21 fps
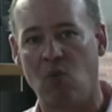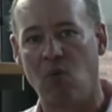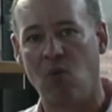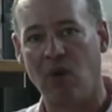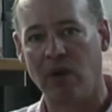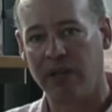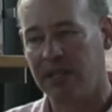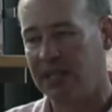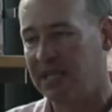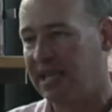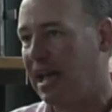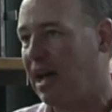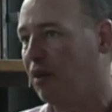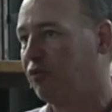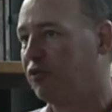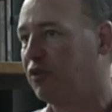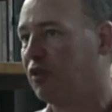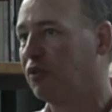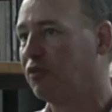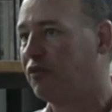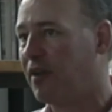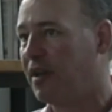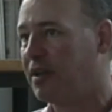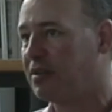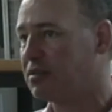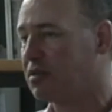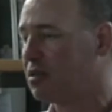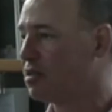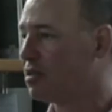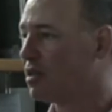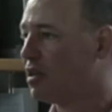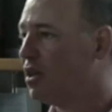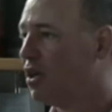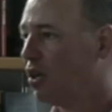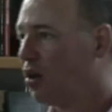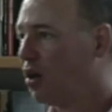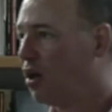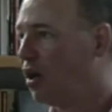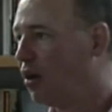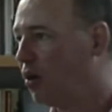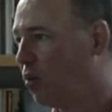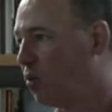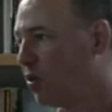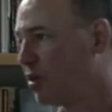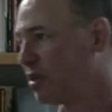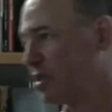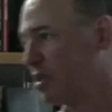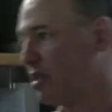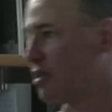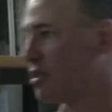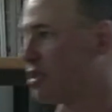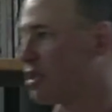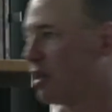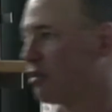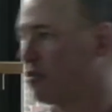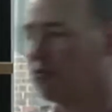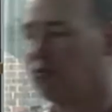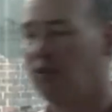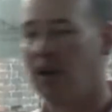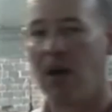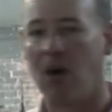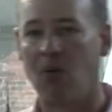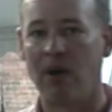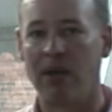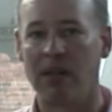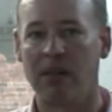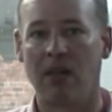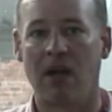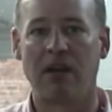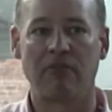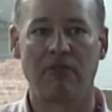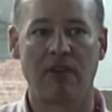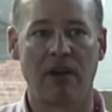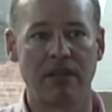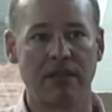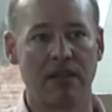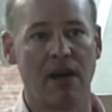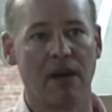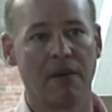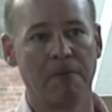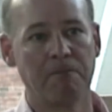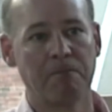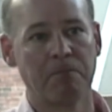one of the outfield fences uh, was the Southern Railway line right there.